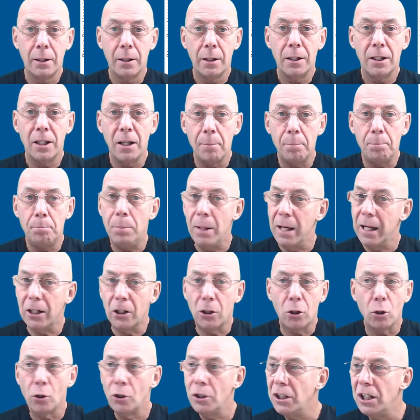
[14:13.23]
that
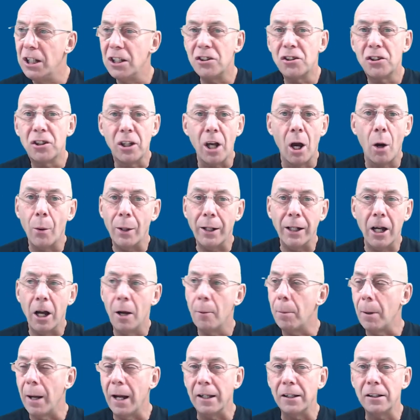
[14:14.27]
Bitcoin is going
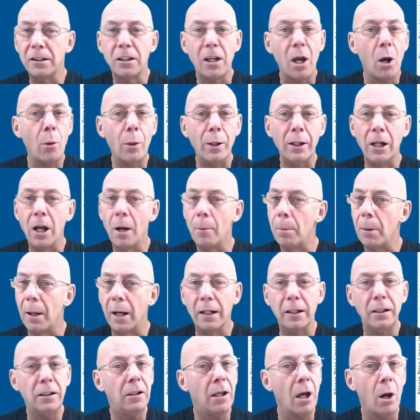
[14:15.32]
up and going up
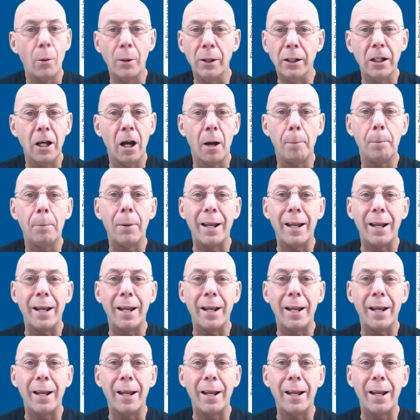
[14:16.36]
and going up.